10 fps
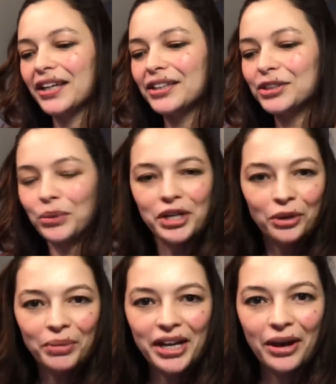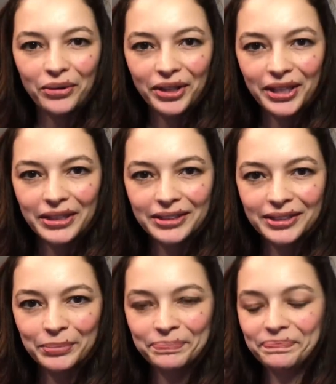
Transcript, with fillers: So hear me out on this.